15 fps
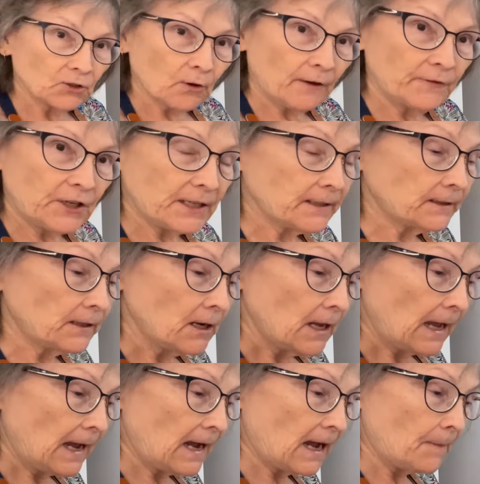I've just
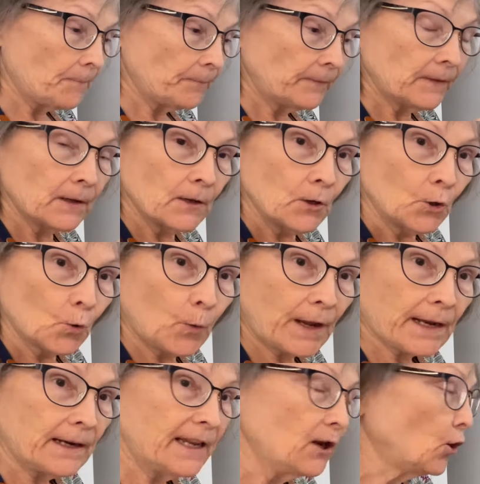
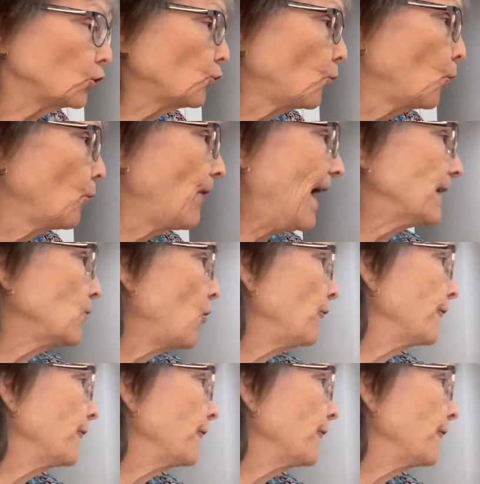quickly got all that off